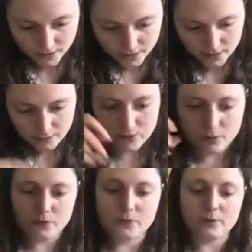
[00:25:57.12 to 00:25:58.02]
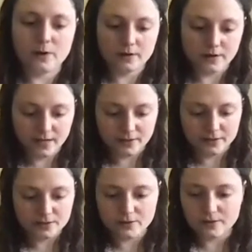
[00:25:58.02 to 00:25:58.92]
I'm going to put around here.
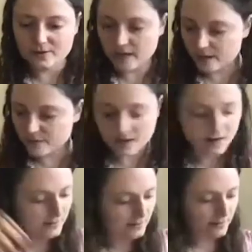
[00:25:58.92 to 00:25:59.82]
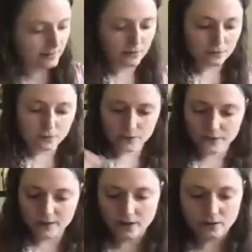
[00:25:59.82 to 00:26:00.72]
So same as for
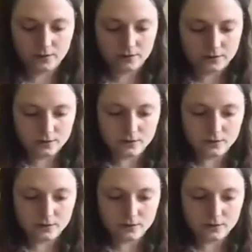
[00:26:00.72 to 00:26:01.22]
the other